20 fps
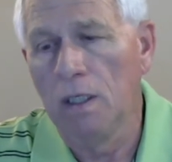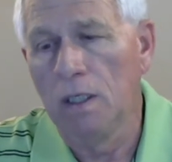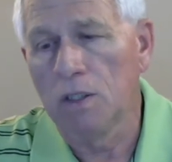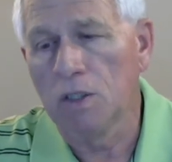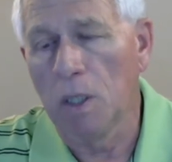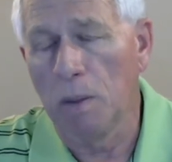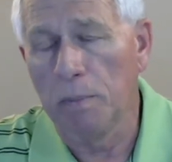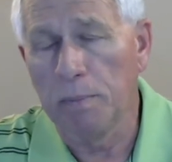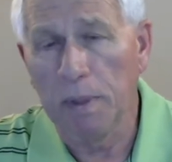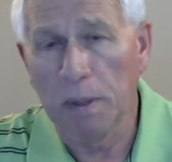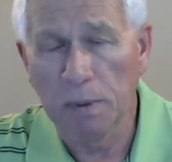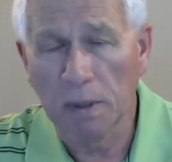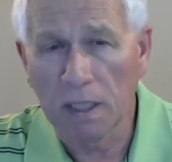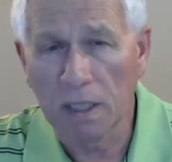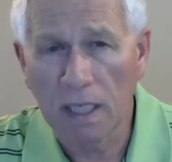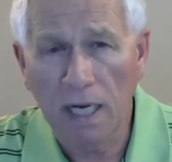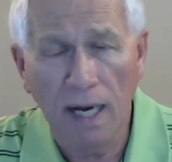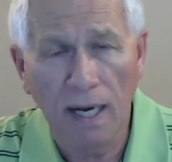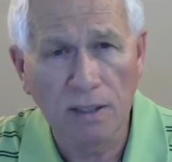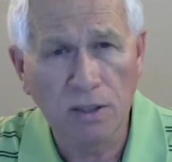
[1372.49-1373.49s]
Some people
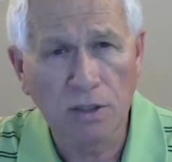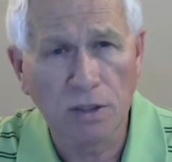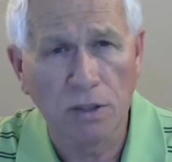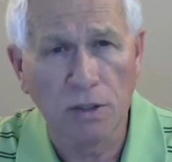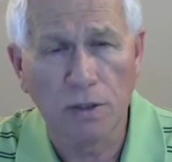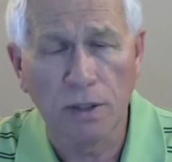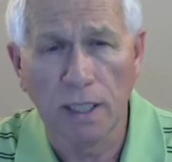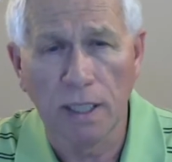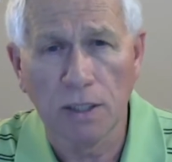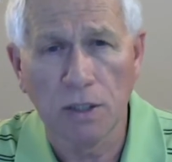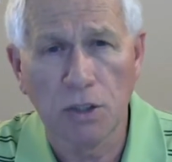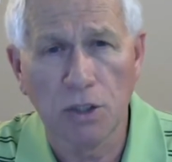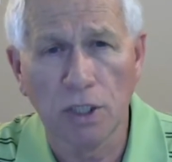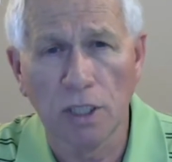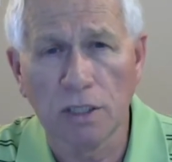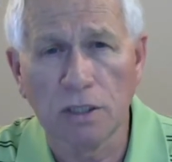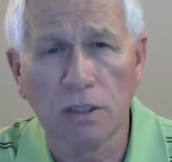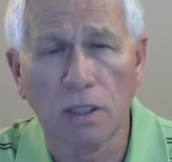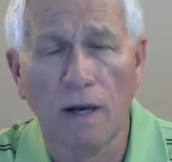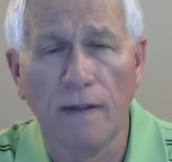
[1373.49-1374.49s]
concentrate
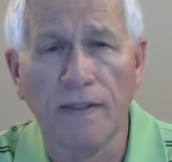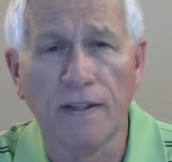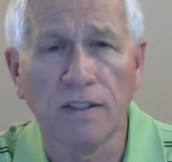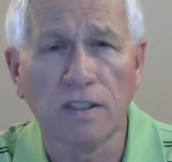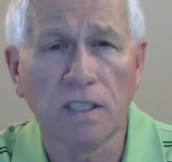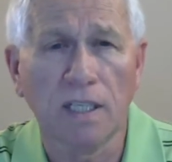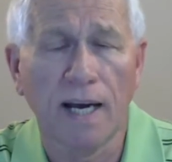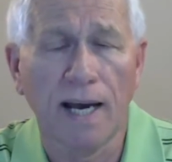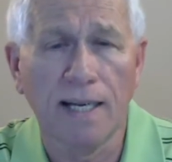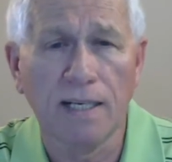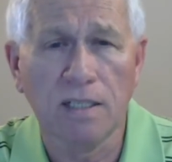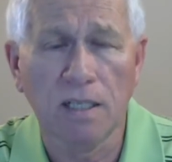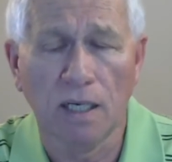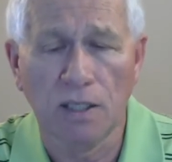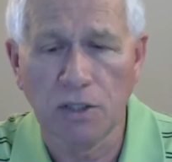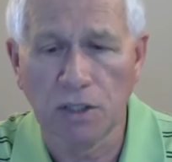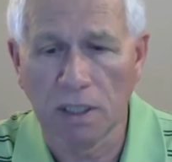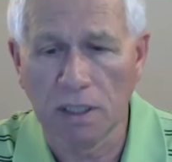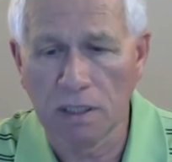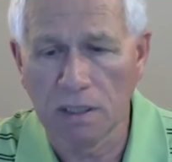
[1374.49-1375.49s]
just on the sky
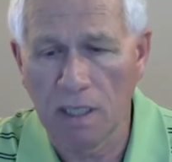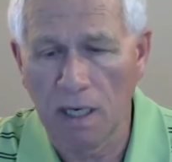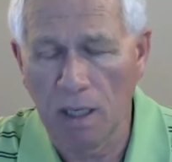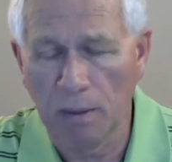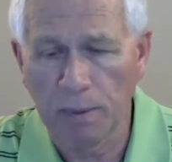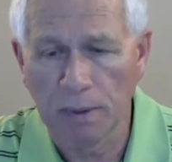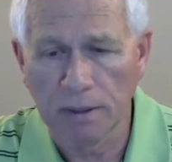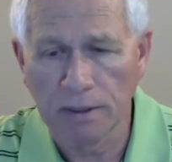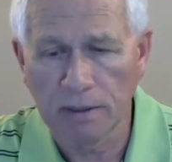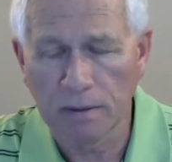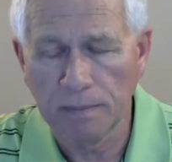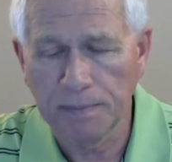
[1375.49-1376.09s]
touch examples.